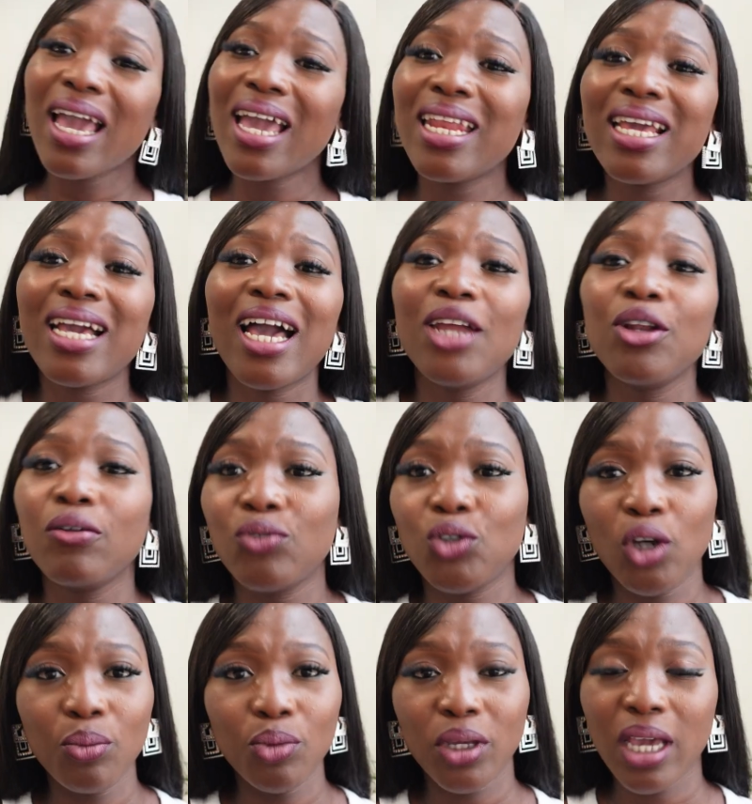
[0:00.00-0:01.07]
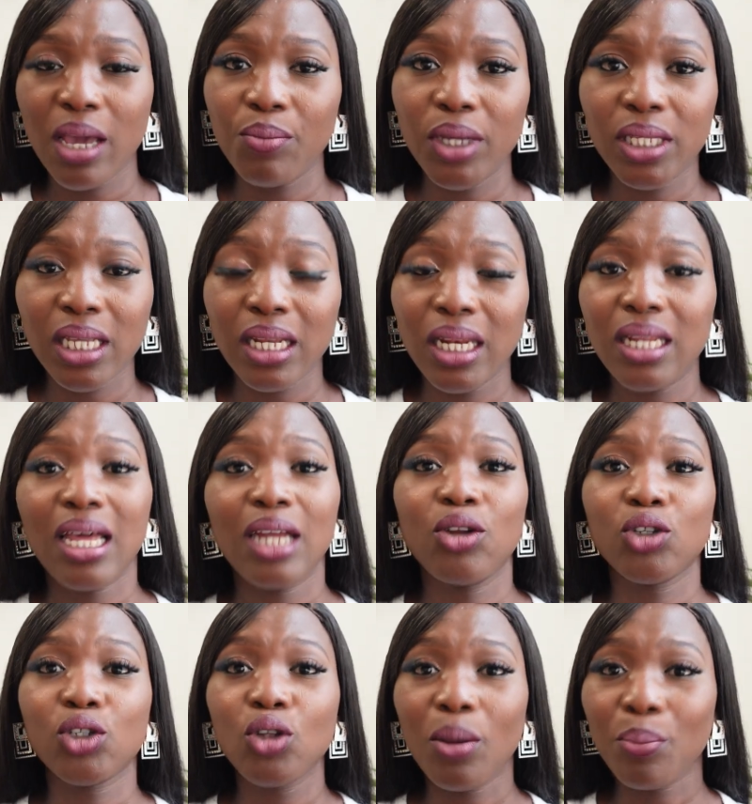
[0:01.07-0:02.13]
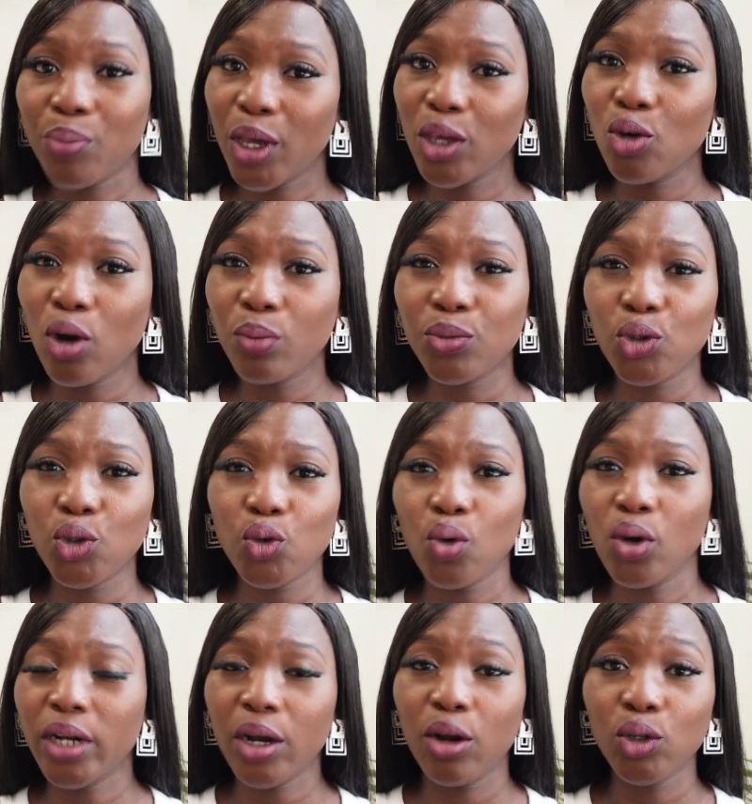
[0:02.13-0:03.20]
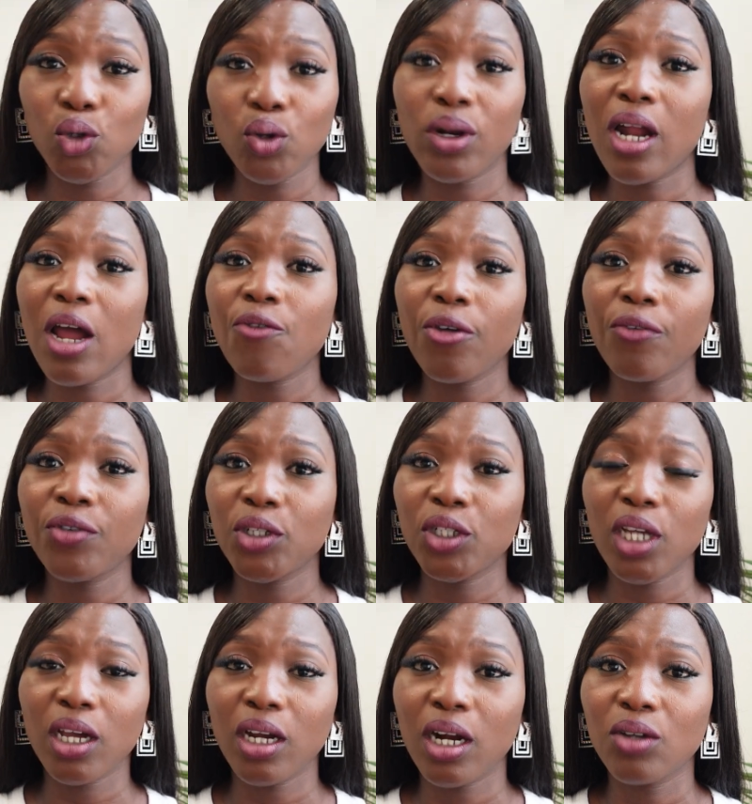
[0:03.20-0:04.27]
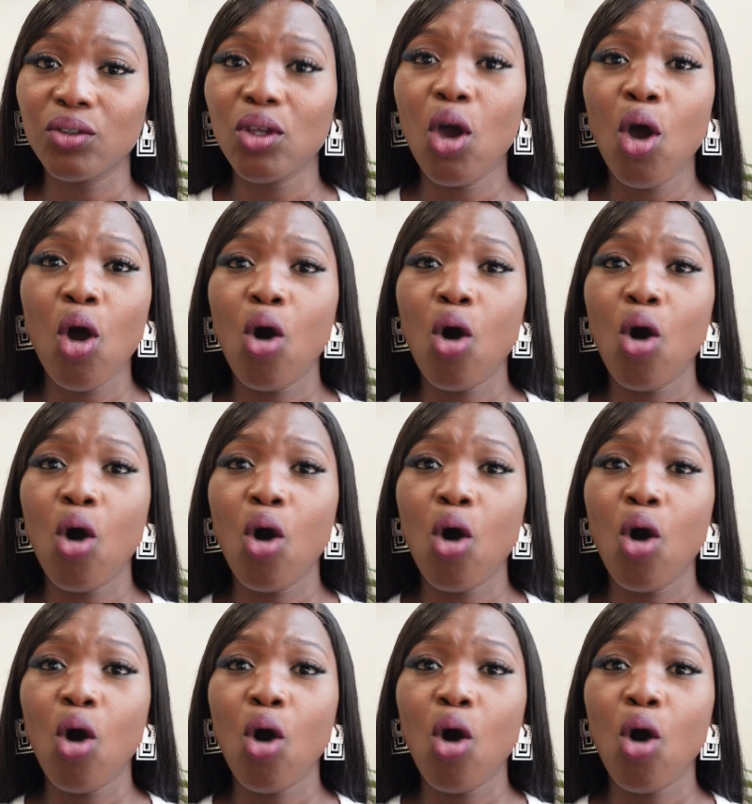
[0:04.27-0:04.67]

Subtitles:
Any kind of job you get basically that does not pay you up to 200 or 250 Czech crowns,